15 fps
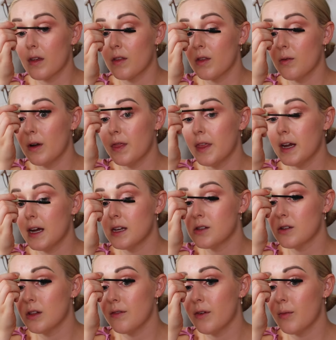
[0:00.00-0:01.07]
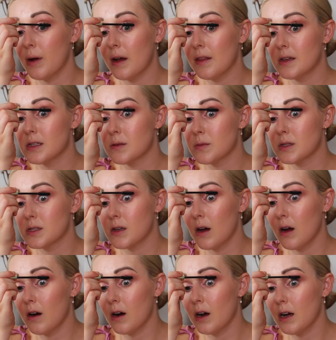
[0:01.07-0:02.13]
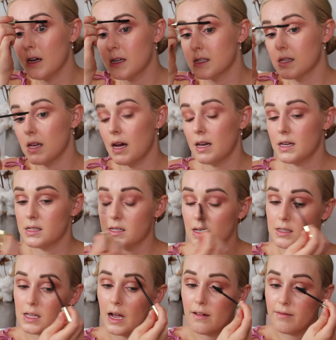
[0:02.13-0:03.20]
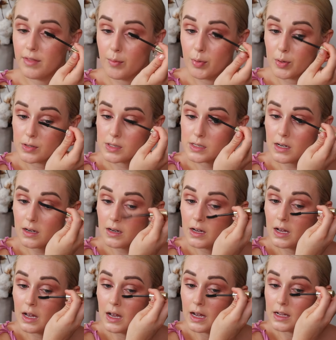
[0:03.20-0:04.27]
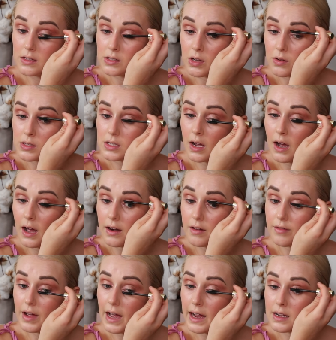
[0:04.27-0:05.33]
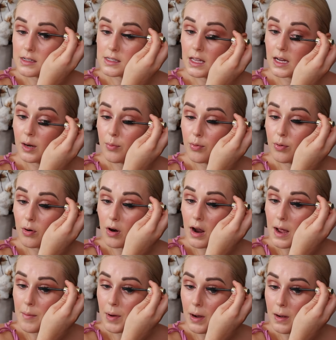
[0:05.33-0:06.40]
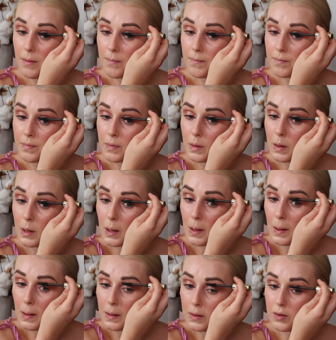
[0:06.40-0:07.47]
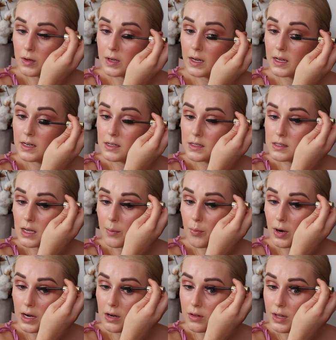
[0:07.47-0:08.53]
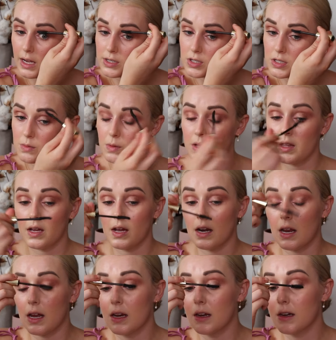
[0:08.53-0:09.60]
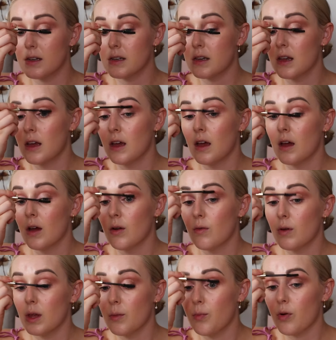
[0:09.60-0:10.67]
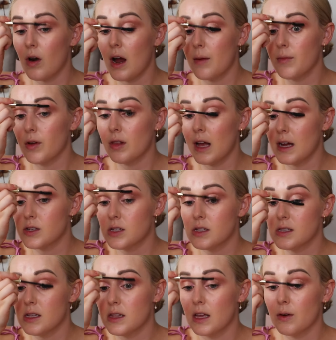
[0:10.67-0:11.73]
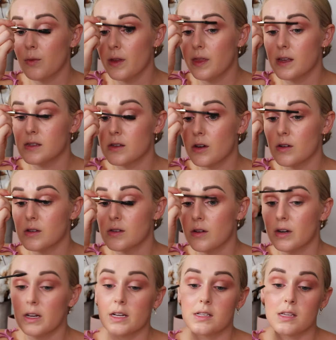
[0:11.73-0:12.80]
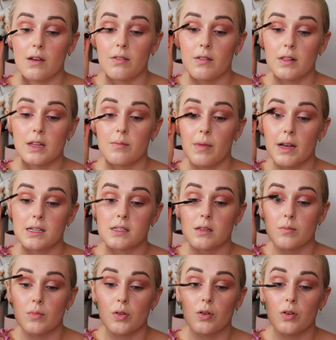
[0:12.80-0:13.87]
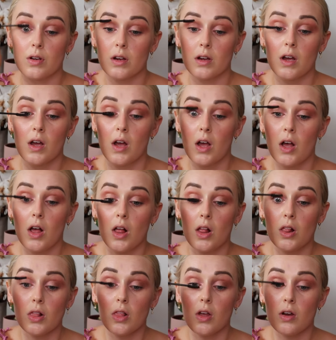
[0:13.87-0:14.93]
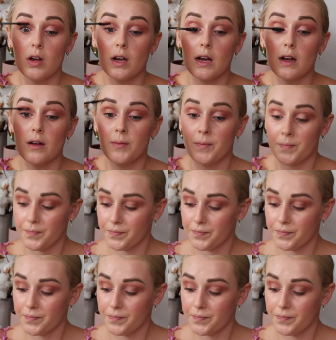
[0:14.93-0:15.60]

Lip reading: The one thing I do love about this mascara is that it does have the booster, and so it's kind of acts like a primer. You can separate your lashes with it and really prime your lashes, and then when this goes on, it definitely makes them look longer.